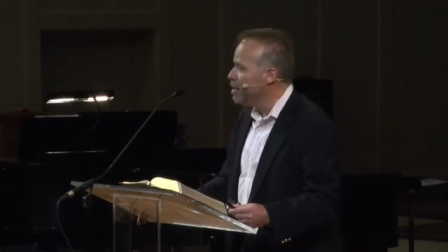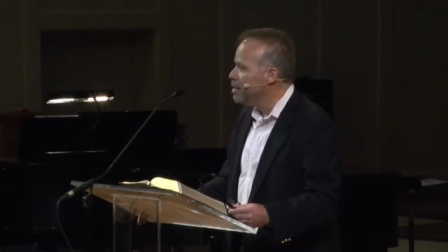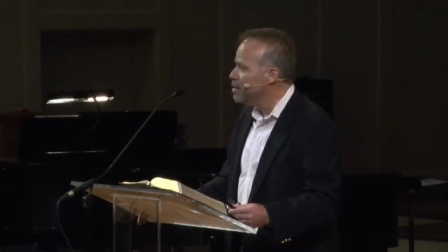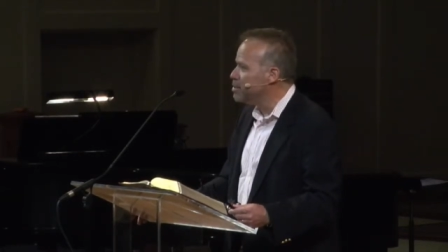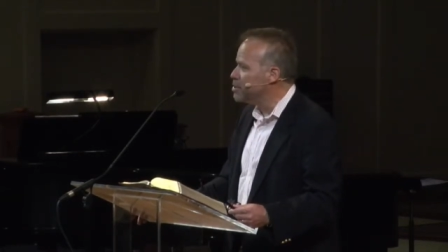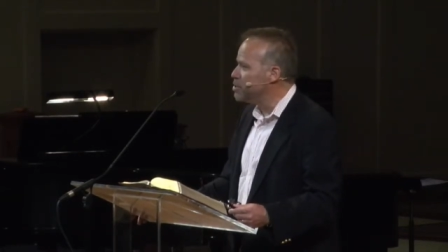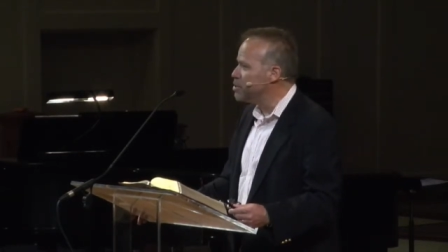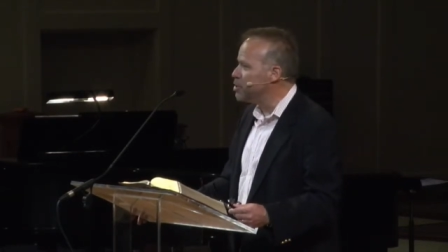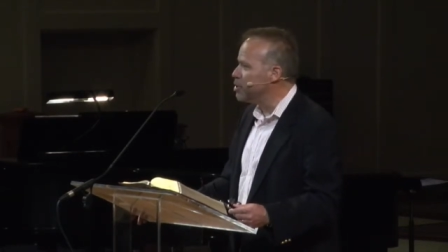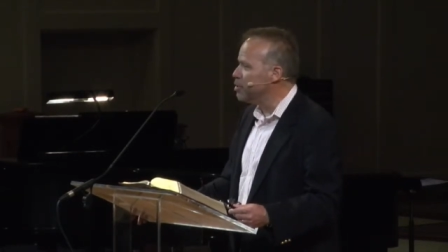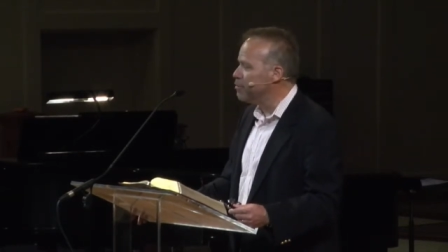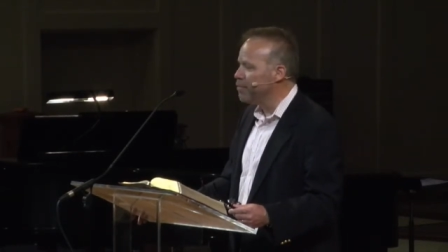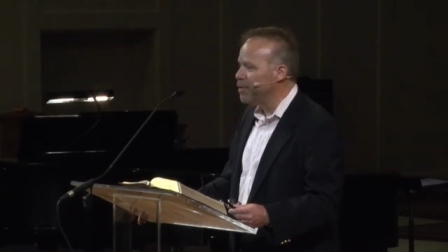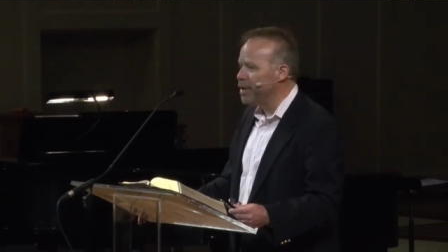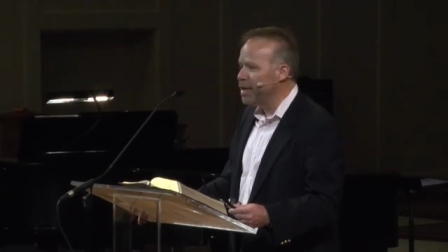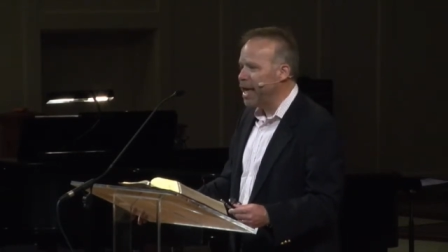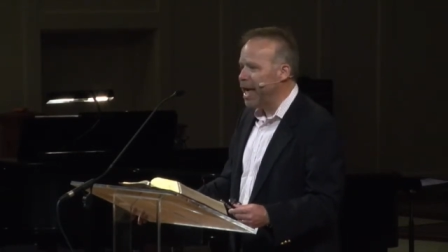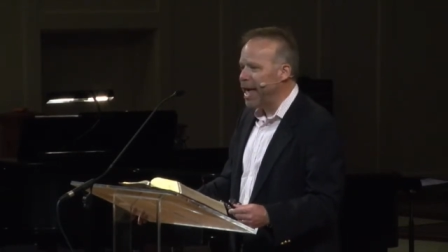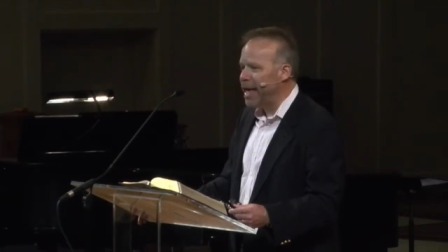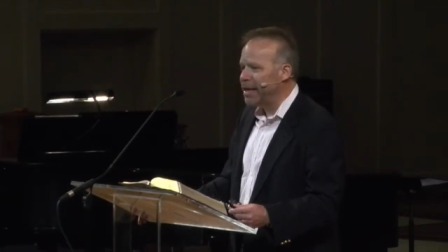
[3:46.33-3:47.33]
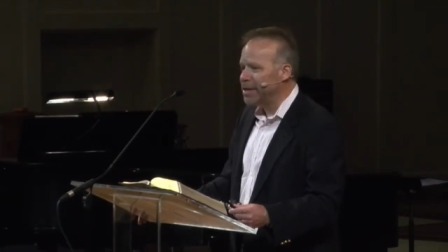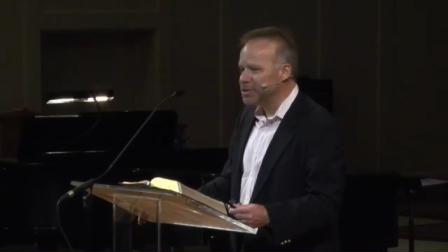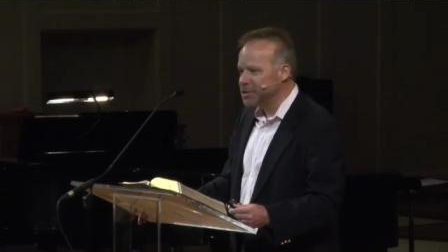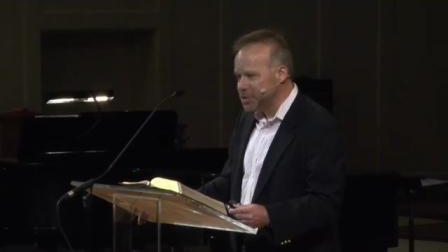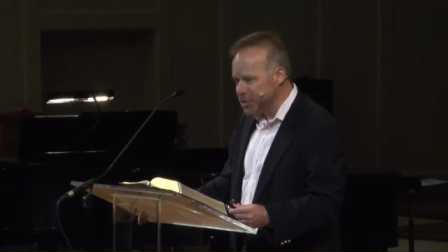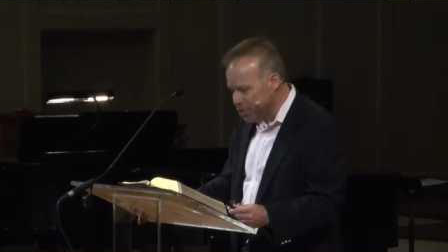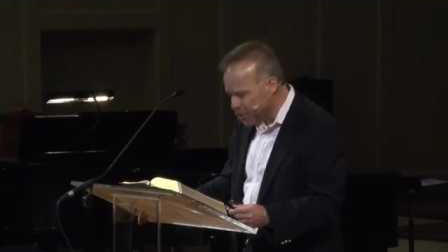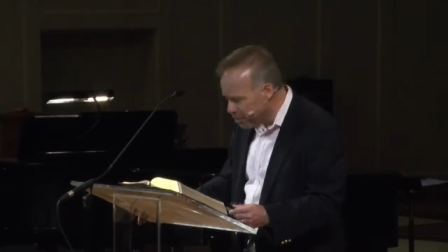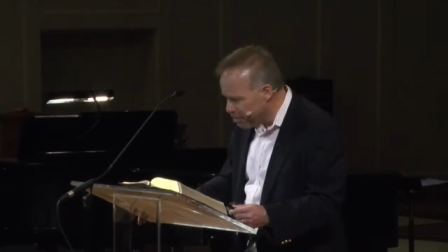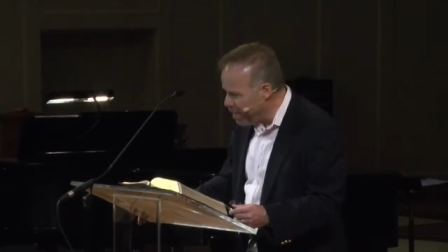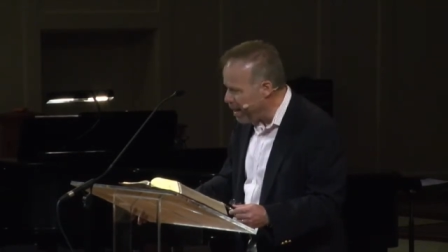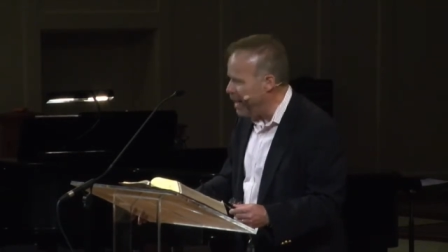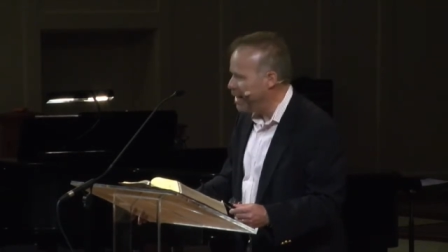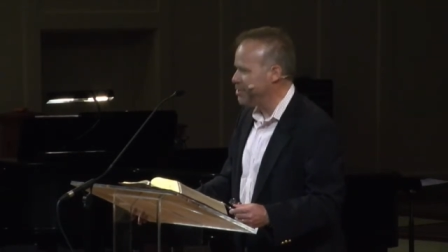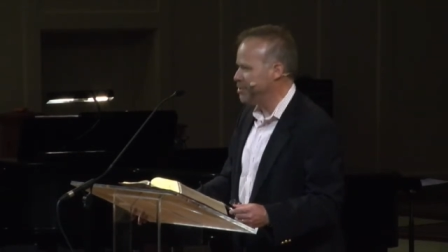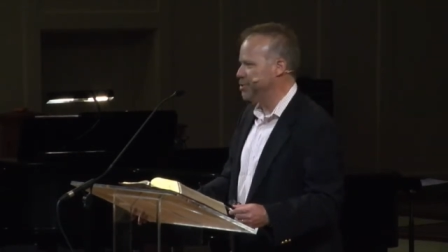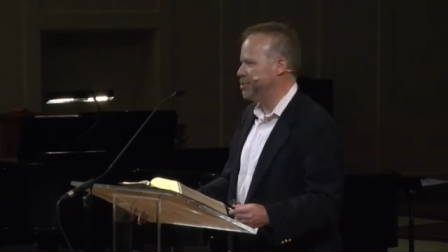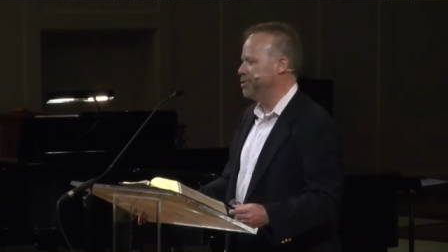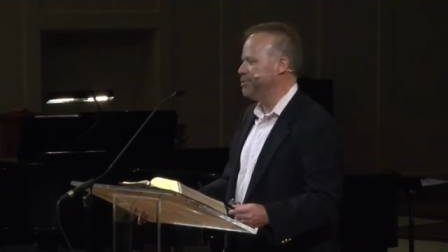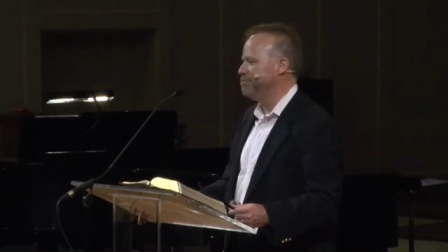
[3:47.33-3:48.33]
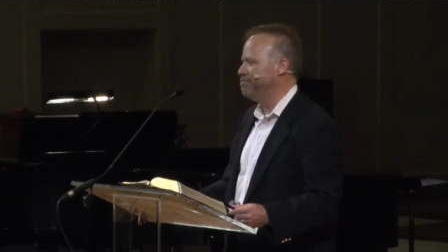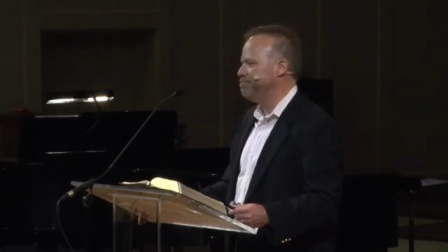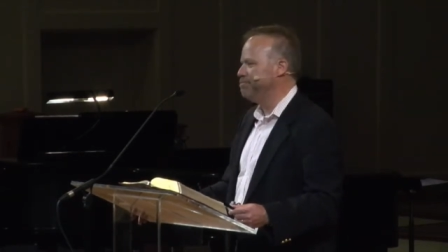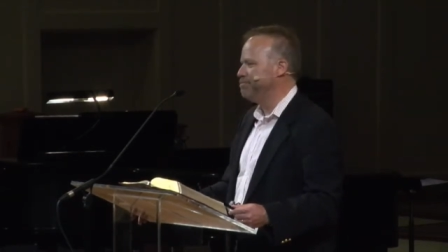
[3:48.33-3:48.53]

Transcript: serving as your pastor.